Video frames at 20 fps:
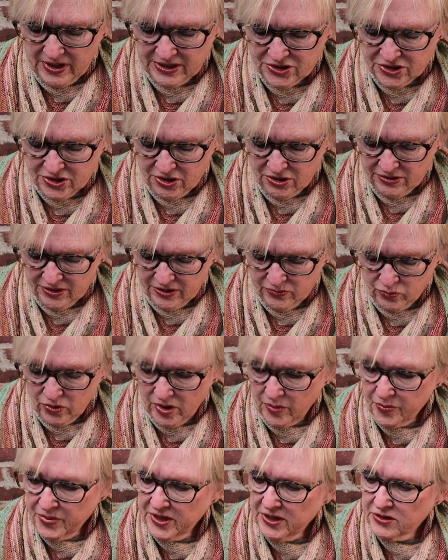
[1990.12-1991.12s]
I started
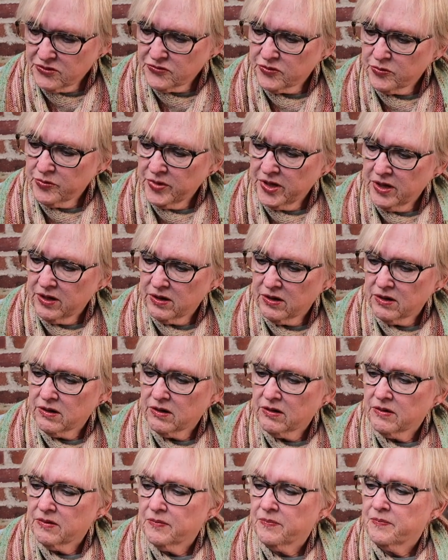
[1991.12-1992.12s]
a piece from
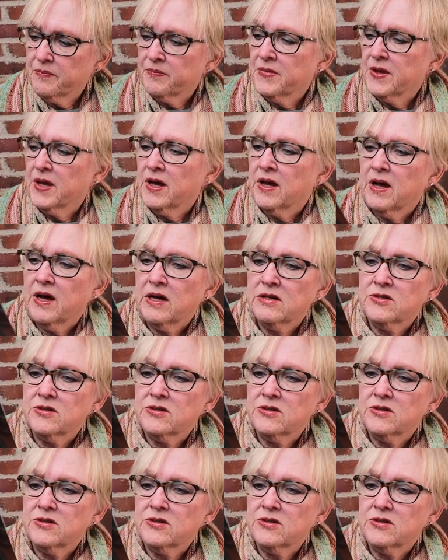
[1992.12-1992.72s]
here. I